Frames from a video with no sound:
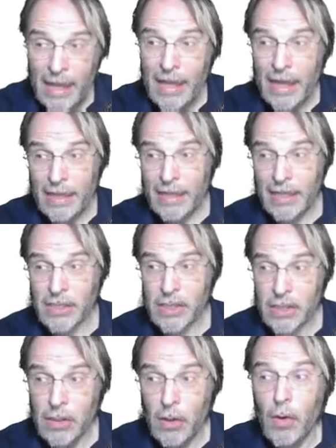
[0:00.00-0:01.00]
And
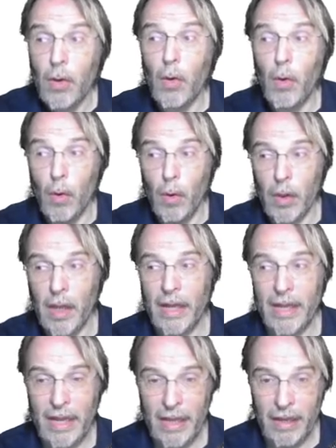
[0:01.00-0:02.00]
that's all I
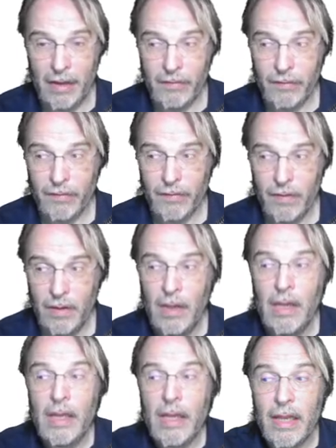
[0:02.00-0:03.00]
have.
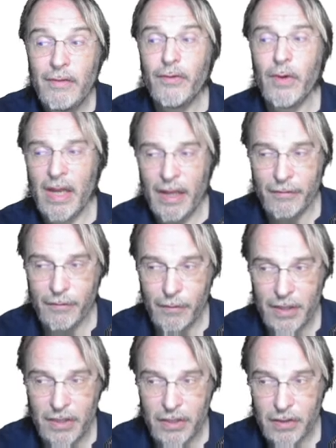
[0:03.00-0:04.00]
If you have
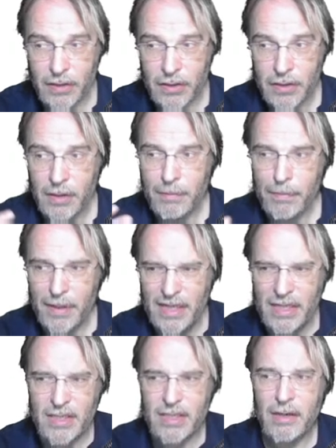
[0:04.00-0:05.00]
questions,
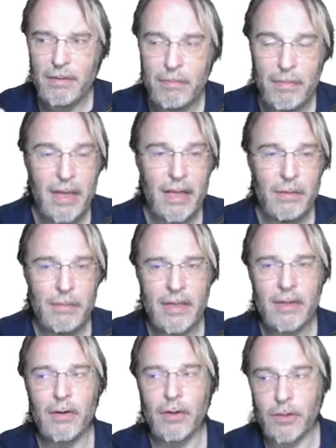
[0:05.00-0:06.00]
please mail
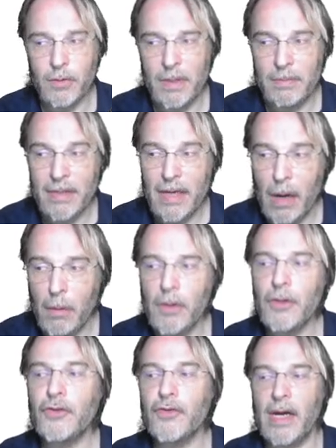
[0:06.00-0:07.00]
me or tweet me. I
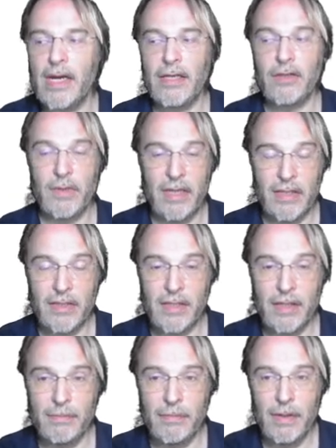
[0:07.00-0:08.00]
will try to answer
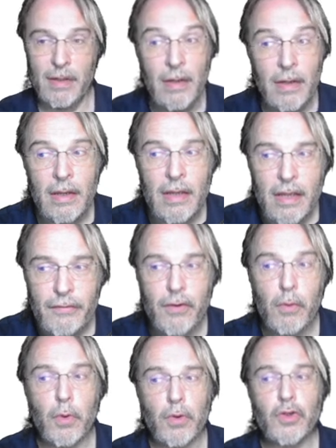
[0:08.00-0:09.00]
them. If
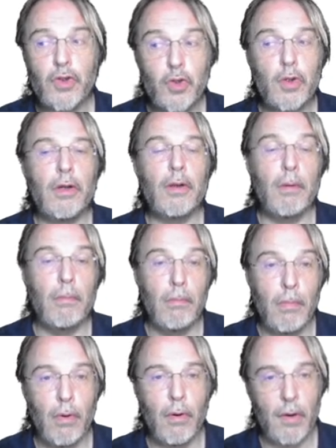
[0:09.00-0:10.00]
you want to learn
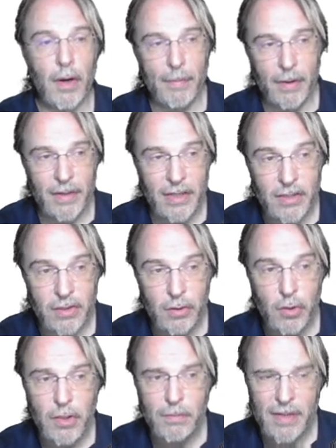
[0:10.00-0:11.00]
more about
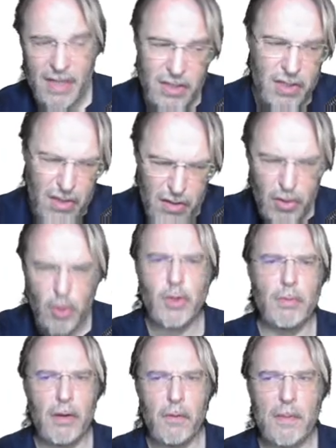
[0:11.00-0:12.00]
execution plans, go
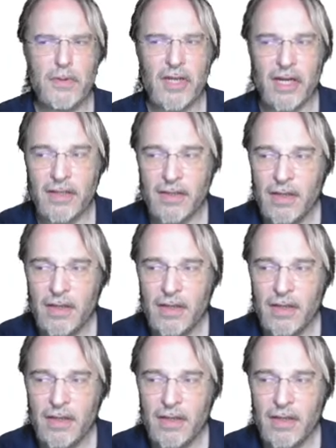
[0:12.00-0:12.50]
to my website,